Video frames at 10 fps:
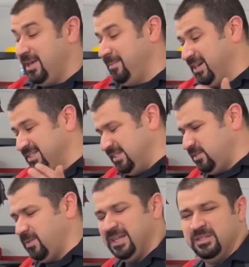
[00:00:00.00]
because these
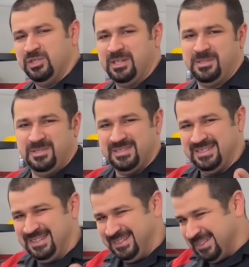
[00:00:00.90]
direct injectors,
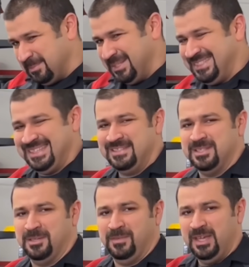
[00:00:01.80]
they're a little bit
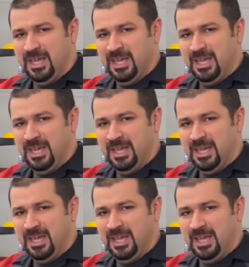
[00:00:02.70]
sensitive.